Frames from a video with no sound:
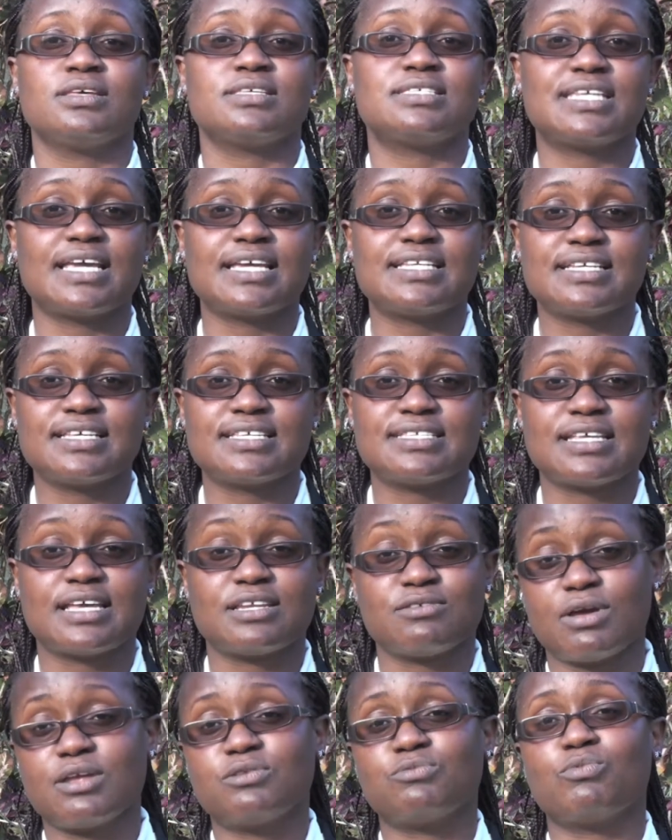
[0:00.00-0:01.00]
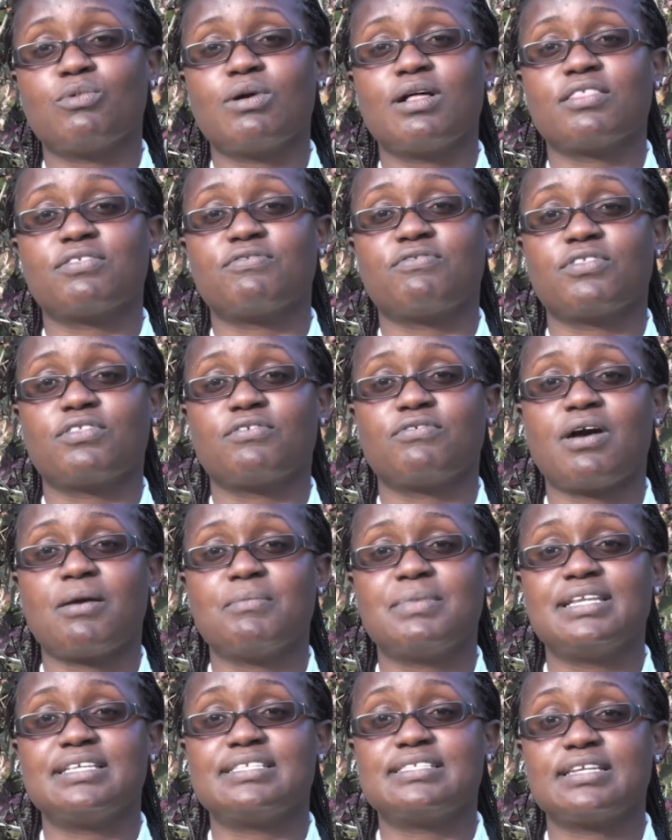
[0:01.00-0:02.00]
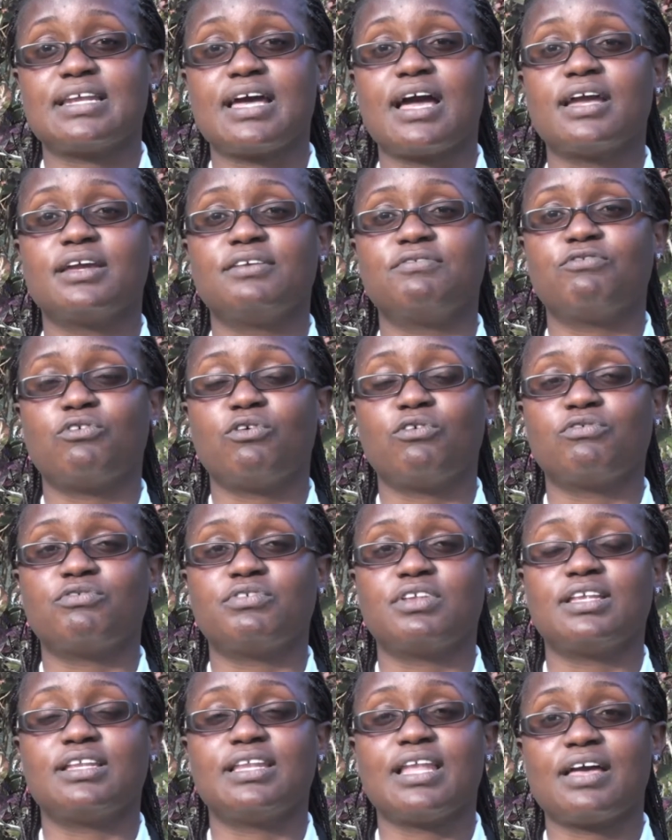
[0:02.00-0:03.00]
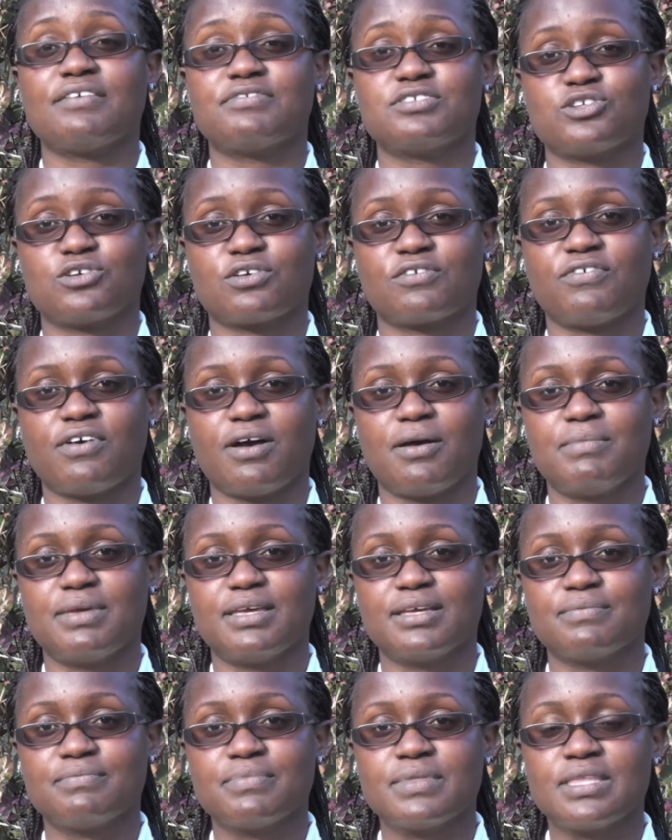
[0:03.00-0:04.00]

status and wealth for the families that are involved in livestock farming.